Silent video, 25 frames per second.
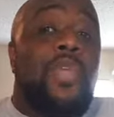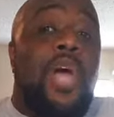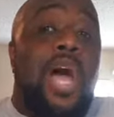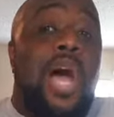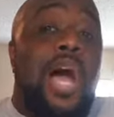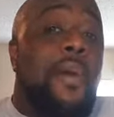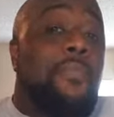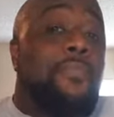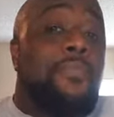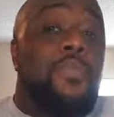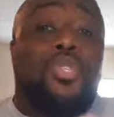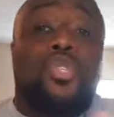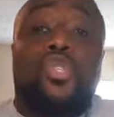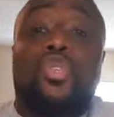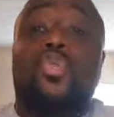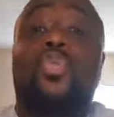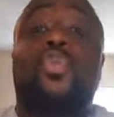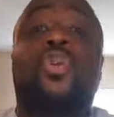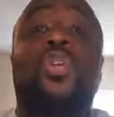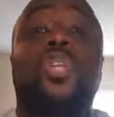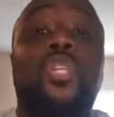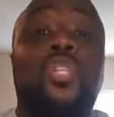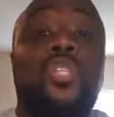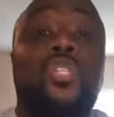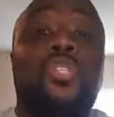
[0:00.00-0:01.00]

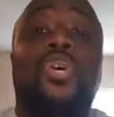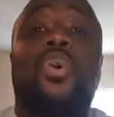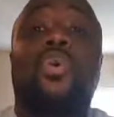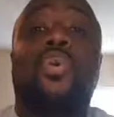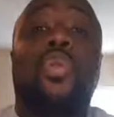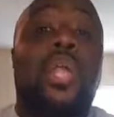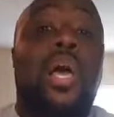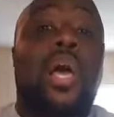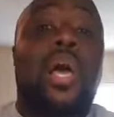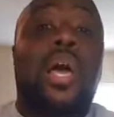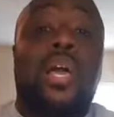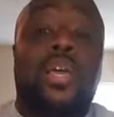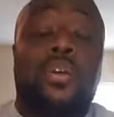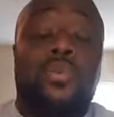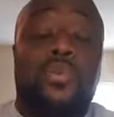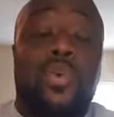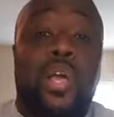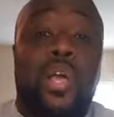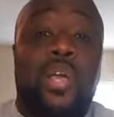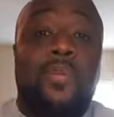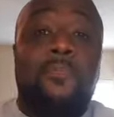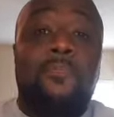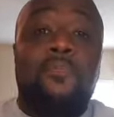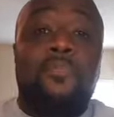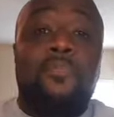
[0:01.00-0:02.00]
opportunities online, right?